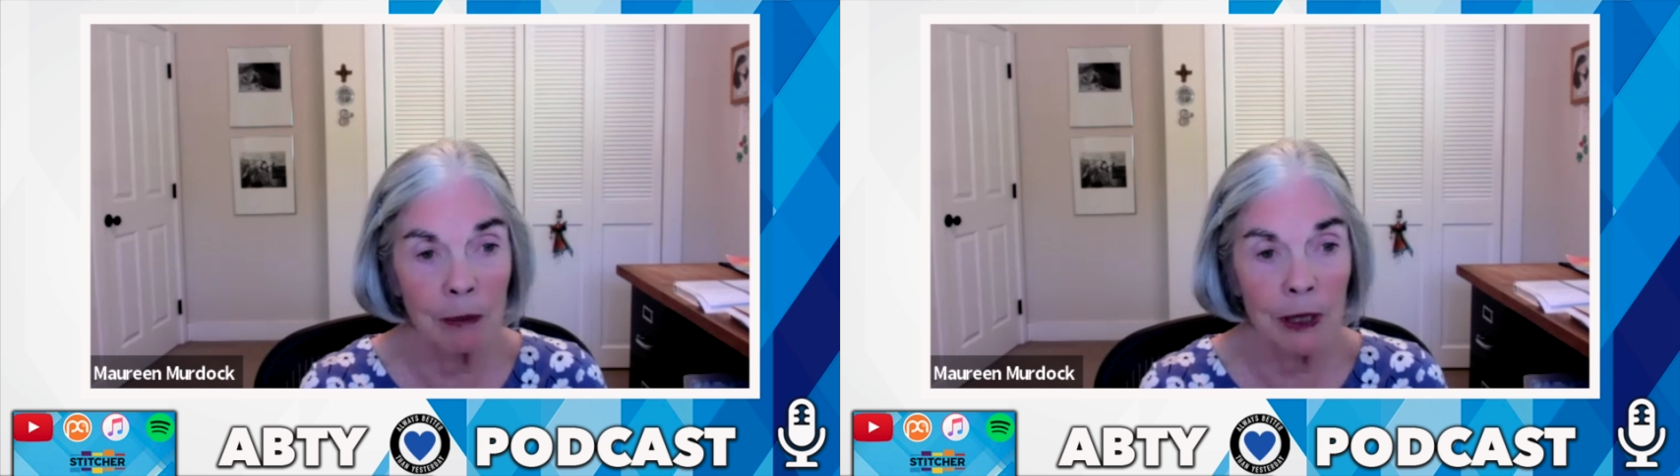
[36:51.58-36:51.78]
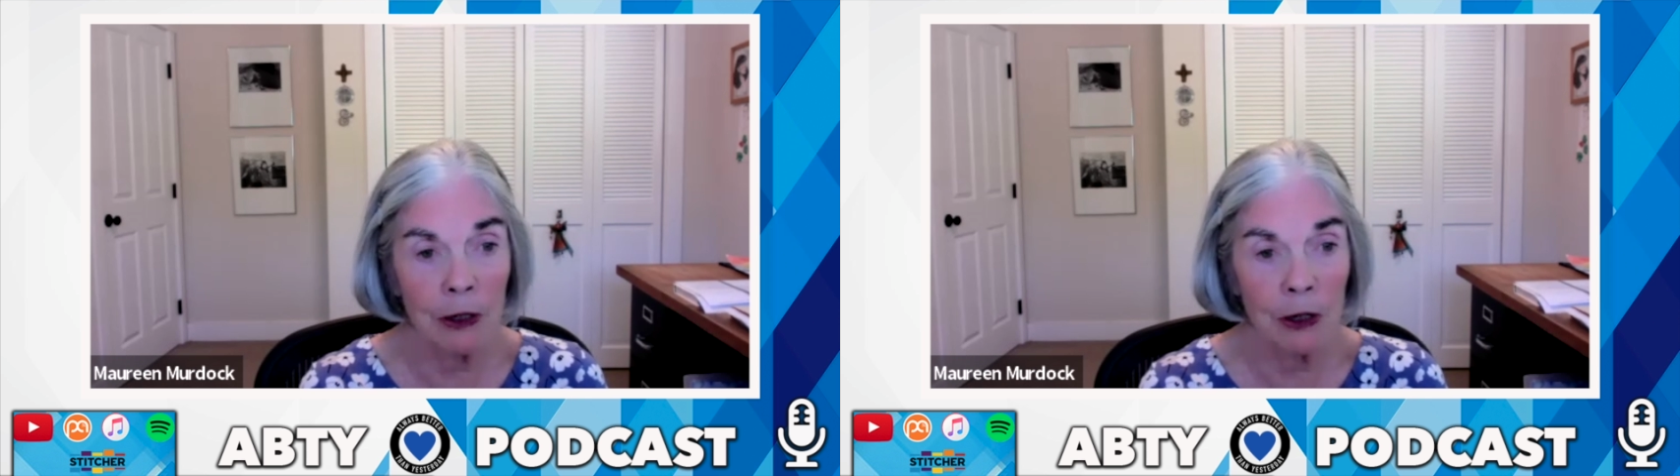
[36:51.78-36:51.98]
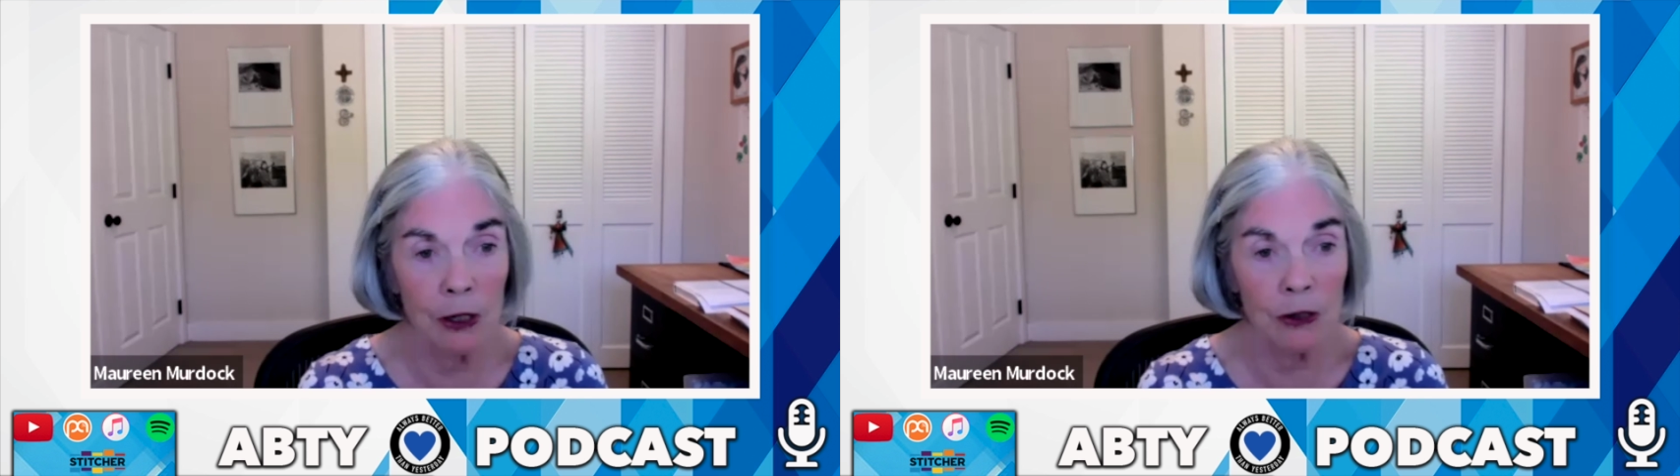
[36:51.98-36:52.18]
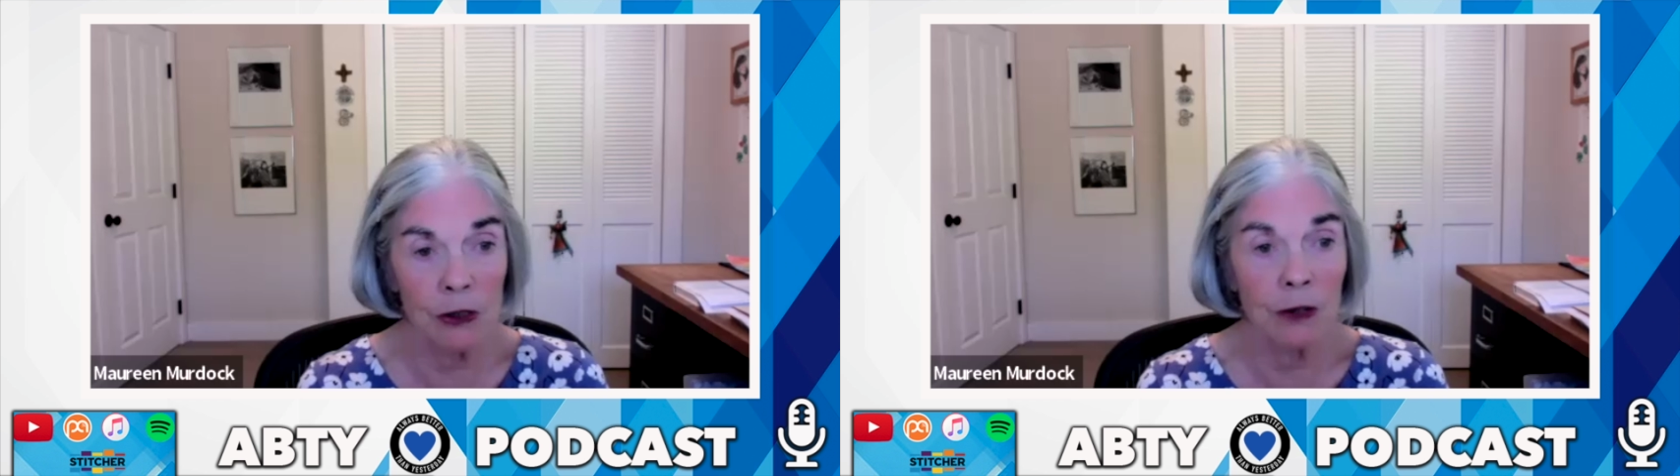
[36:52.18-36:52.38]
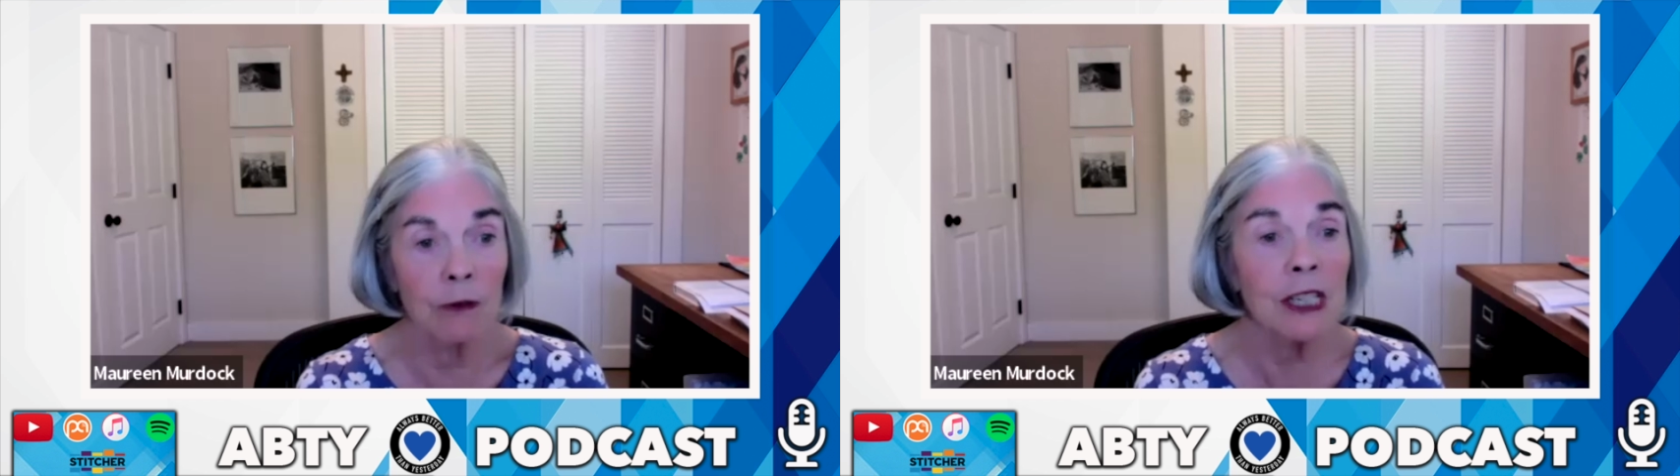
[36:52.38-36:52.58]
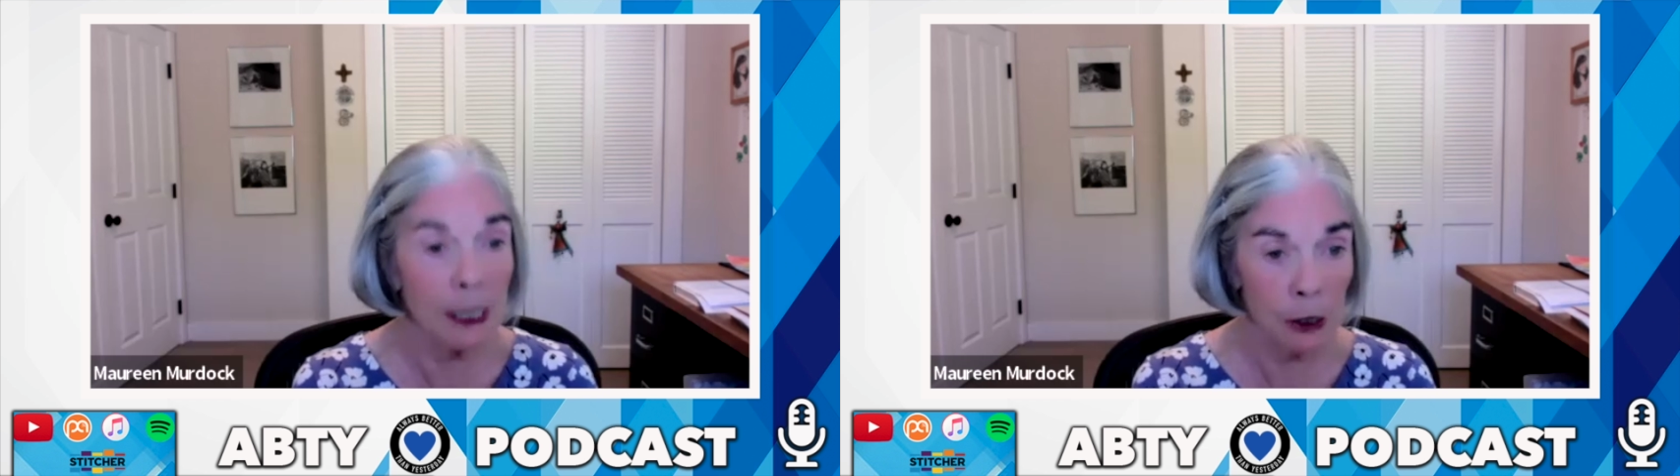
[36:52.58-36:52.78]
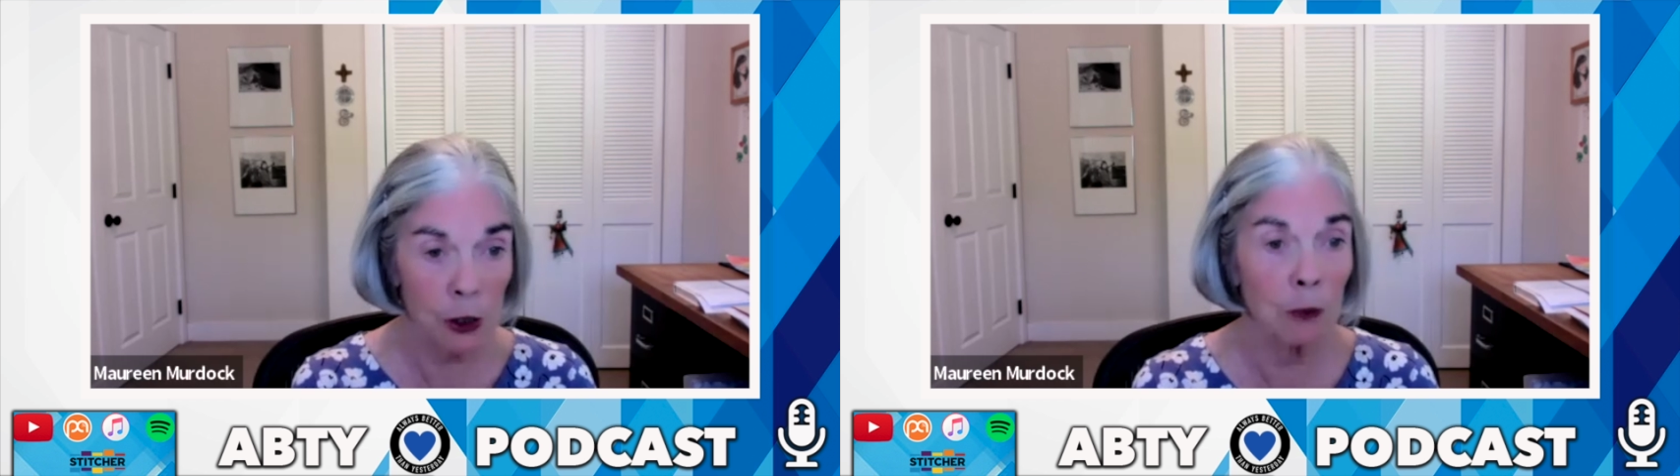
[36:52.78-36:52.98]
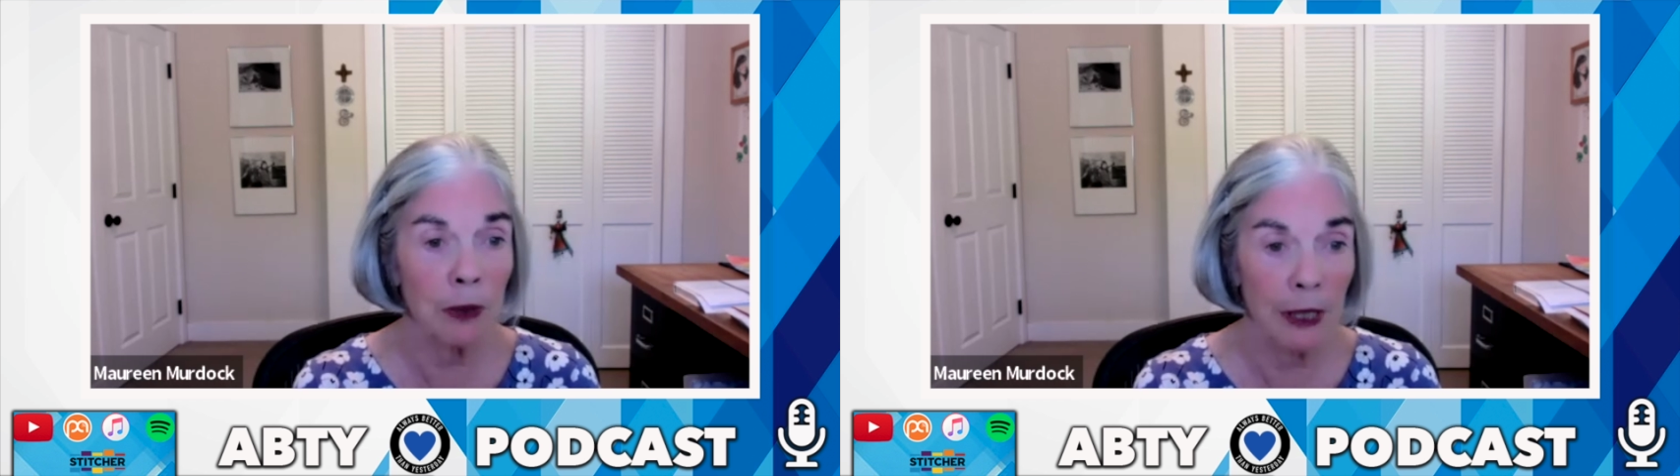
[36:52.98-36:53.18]
because of
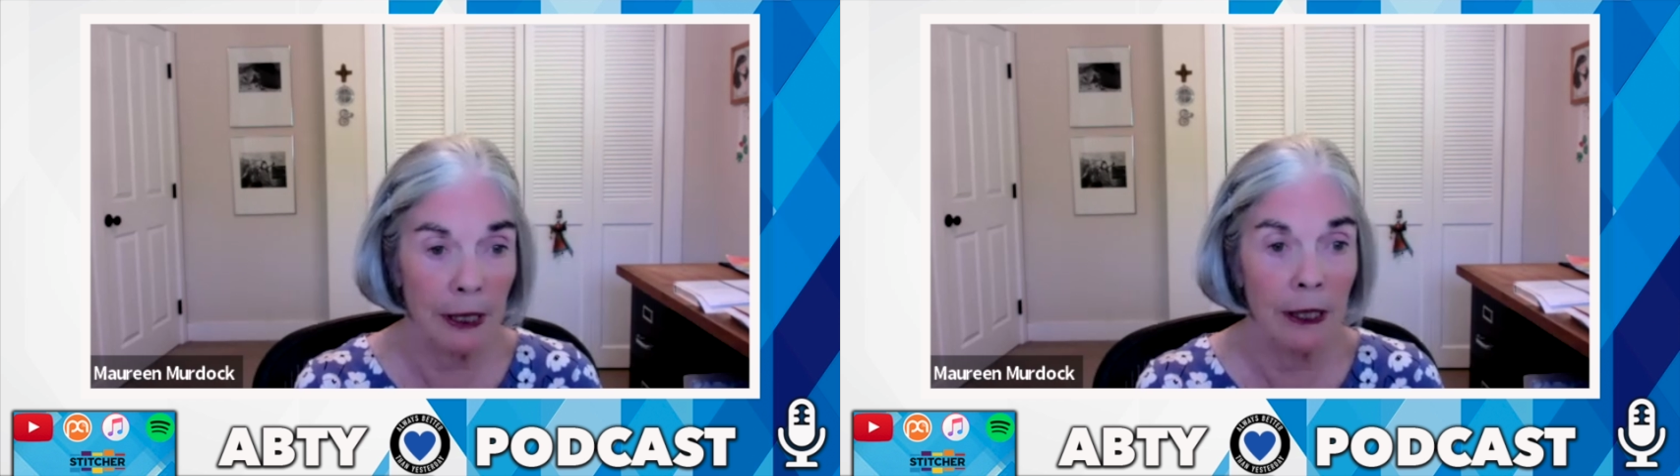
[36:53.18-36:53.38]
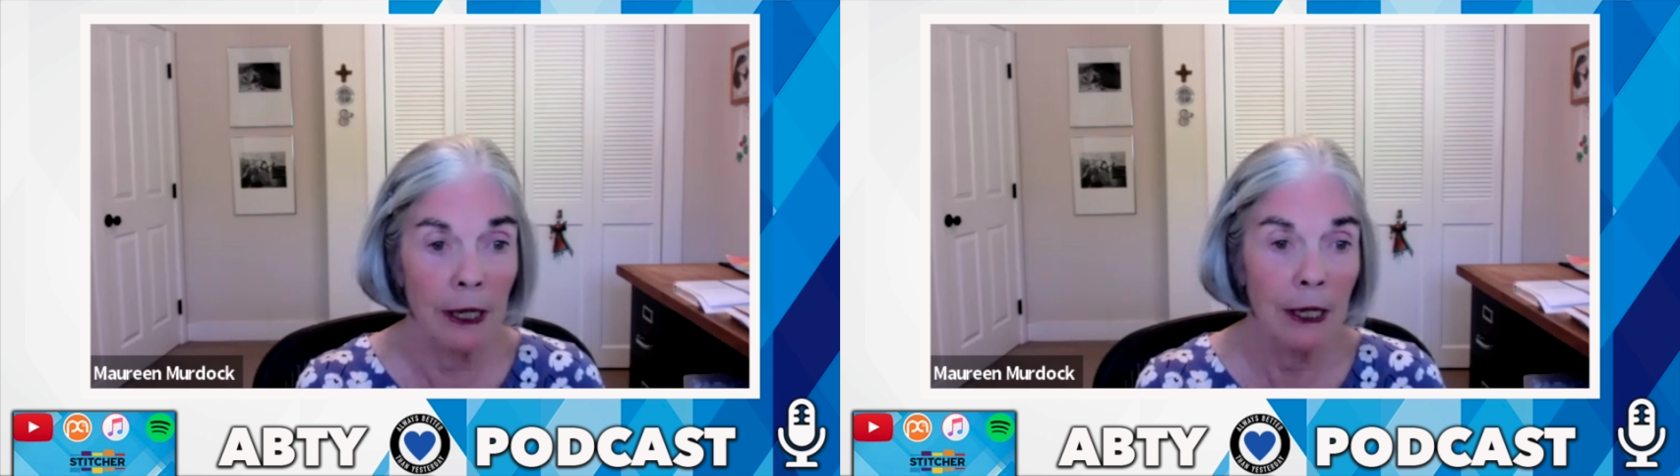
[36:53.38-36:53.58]
discipline.